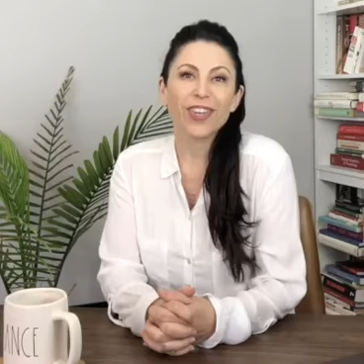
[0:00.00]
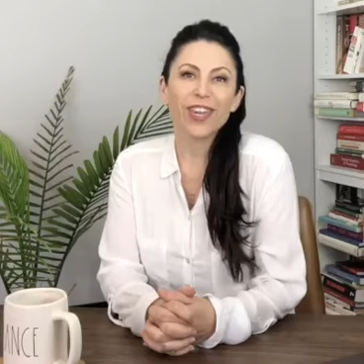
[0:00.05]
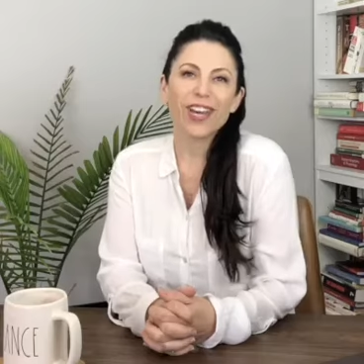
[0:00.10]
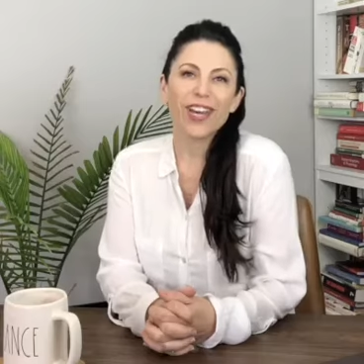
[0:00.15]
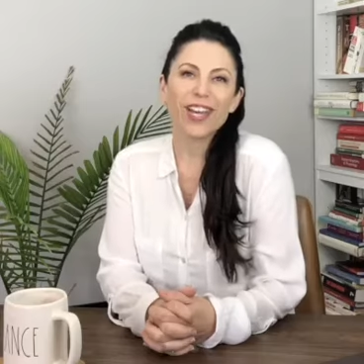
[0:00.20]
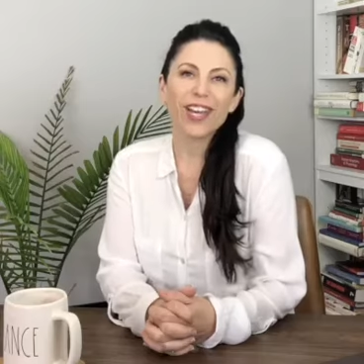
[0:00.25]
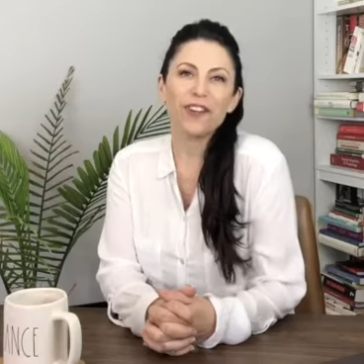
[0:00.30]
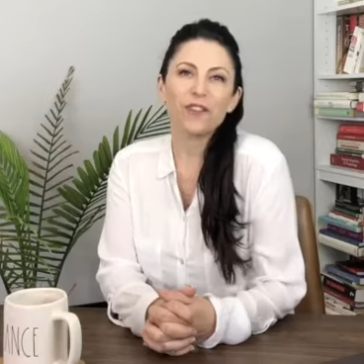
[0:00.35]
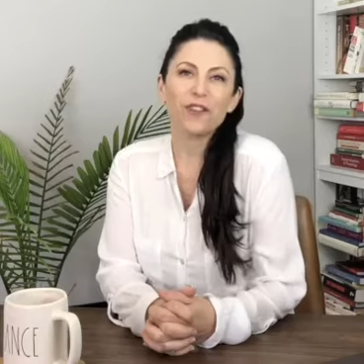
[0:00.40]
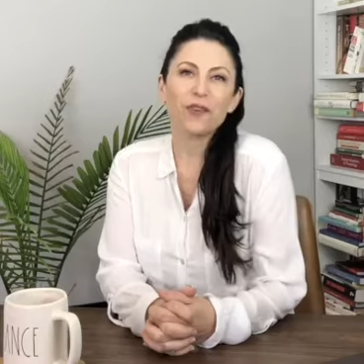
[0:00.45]

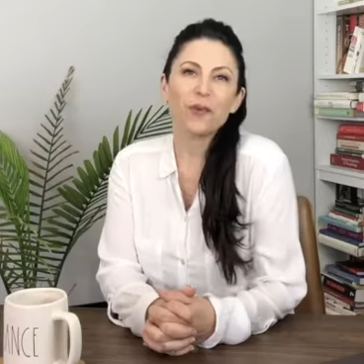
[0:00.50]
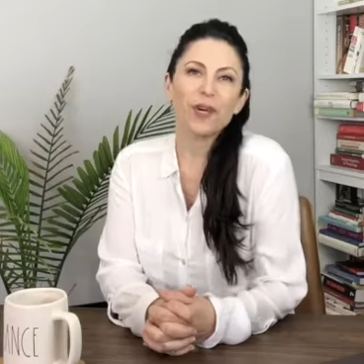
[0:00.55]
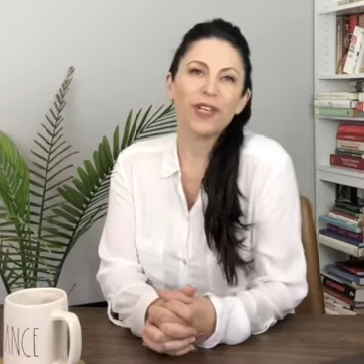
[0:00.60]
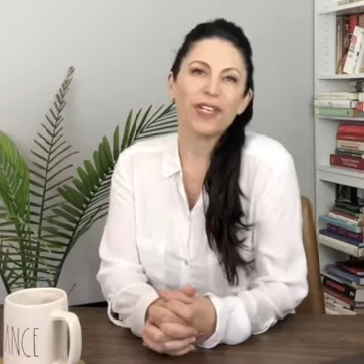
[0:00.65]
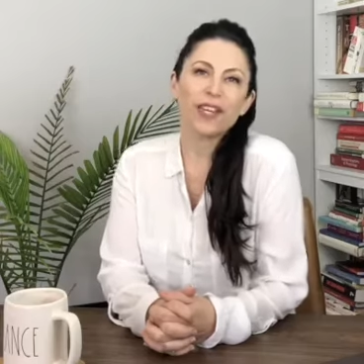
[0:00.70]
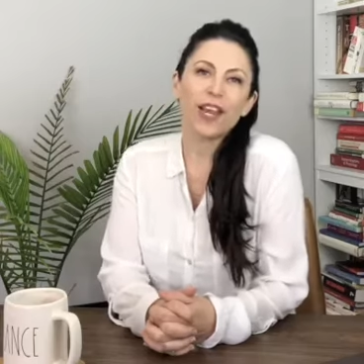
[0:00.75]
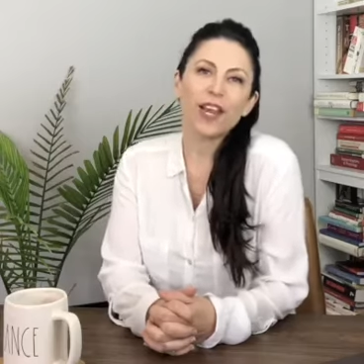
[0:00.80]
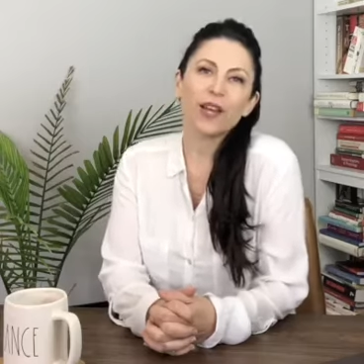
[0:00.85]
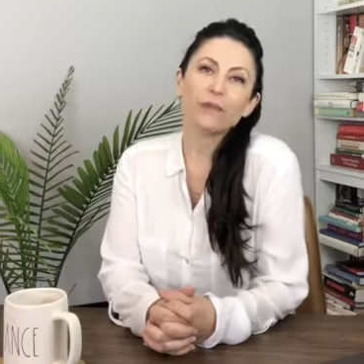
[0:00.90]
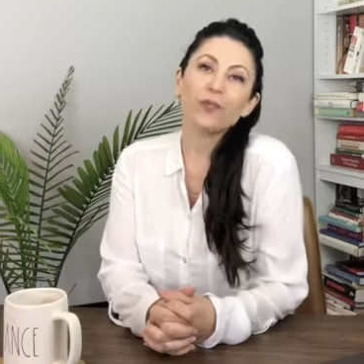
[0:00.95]
Hi
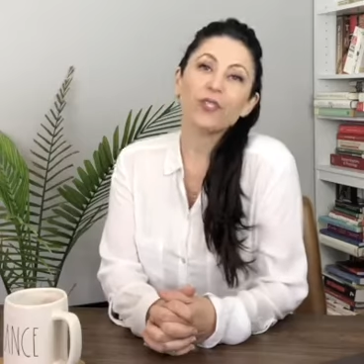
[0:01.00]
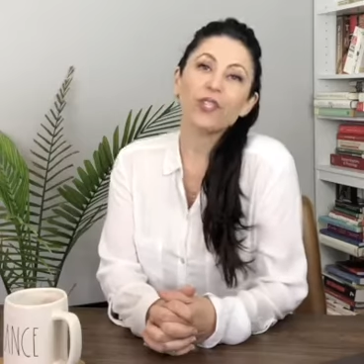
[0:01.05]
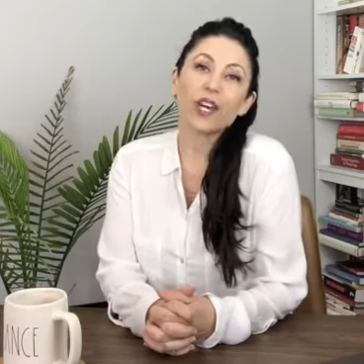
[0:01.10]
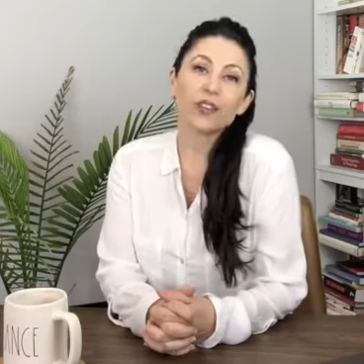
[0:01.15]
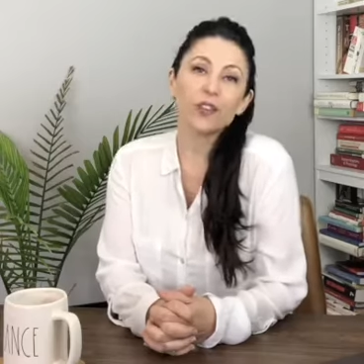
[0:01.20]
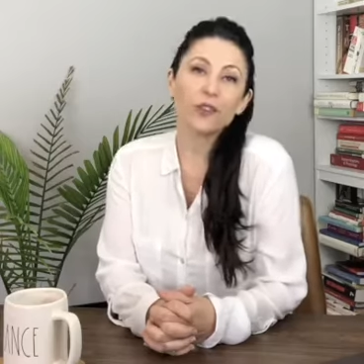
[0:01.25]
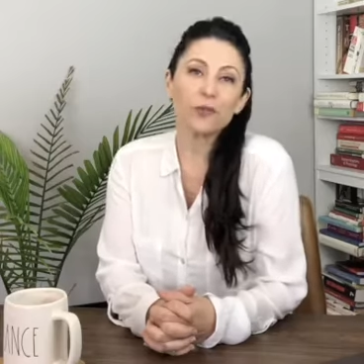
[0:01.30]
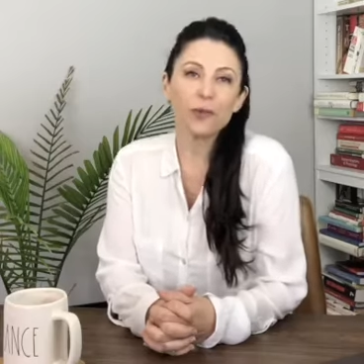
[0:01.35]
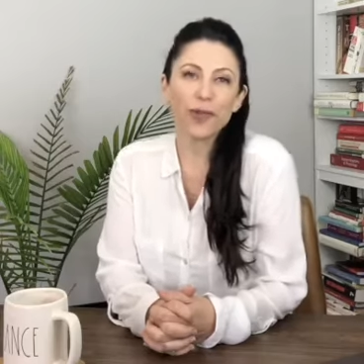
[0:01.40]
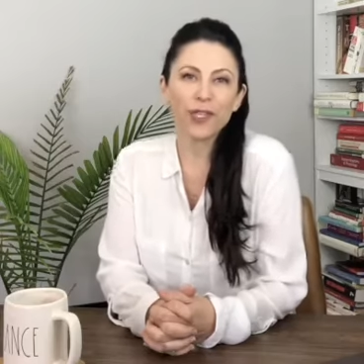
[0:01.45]
everyone, I'm
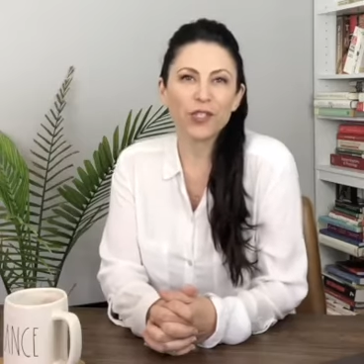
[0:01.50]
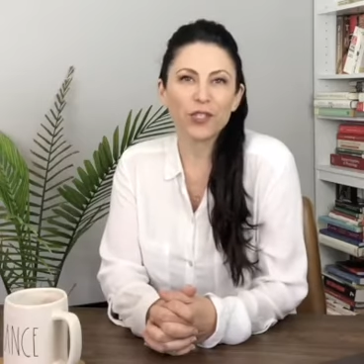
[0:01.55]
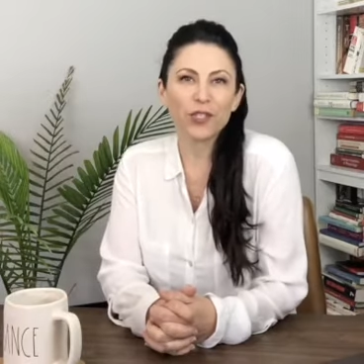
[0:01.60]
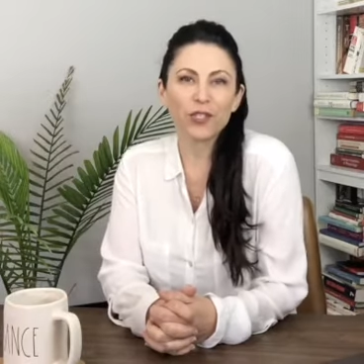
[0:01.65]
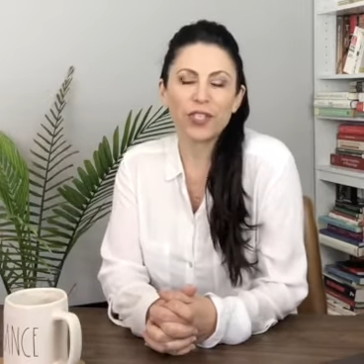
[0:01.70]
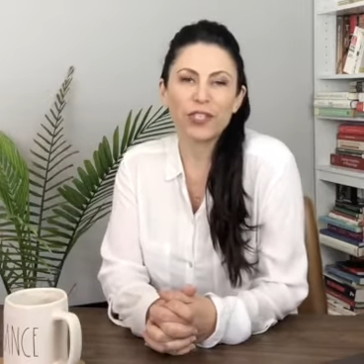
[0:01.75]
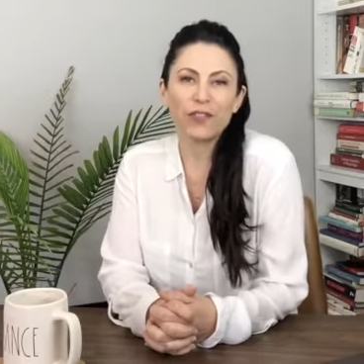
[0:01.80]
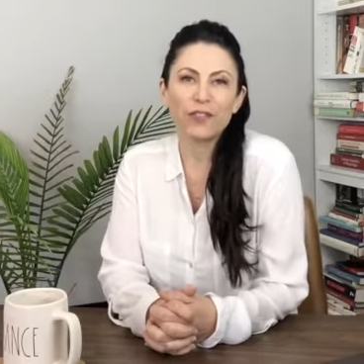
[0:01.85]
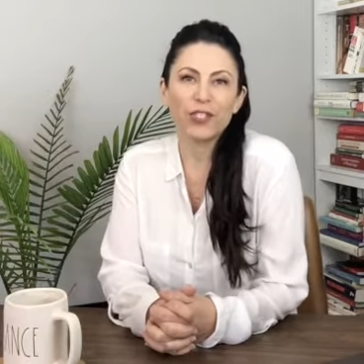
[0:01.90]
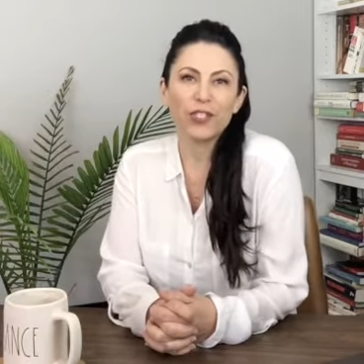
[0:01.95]
Dr. Rachel
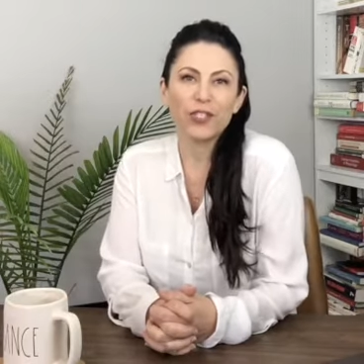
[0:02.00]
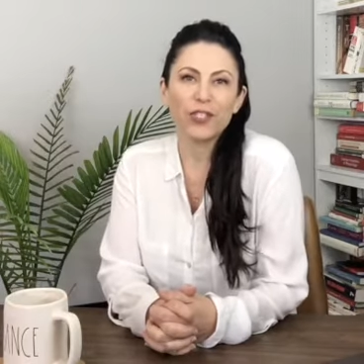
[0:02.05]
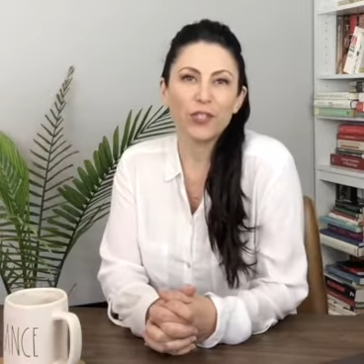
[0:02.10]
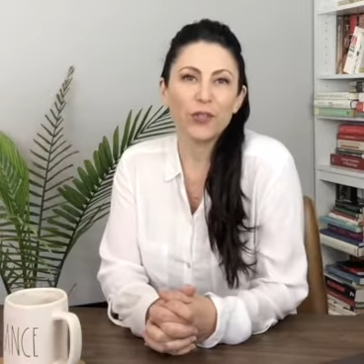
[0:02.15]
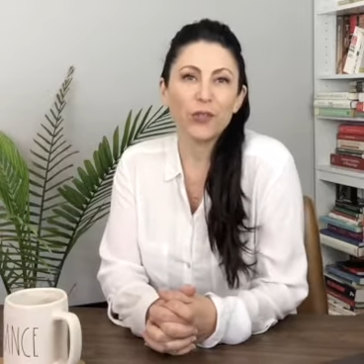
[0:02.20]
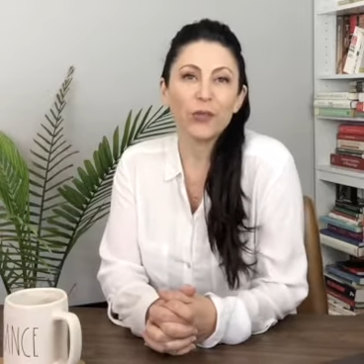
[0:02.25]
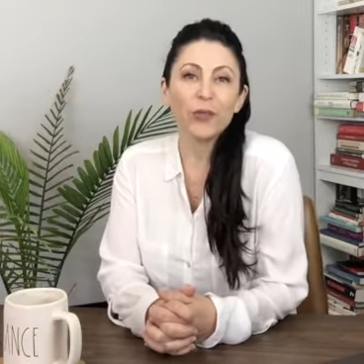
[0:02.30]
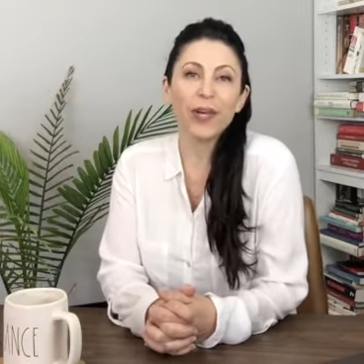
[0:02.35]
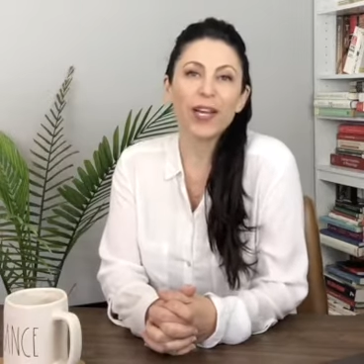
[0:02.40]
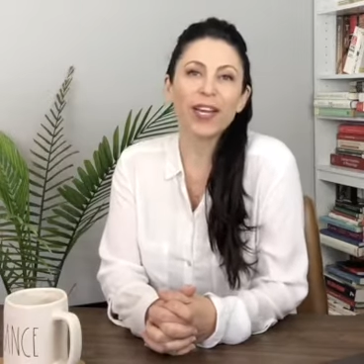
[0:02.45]
Eva Dew,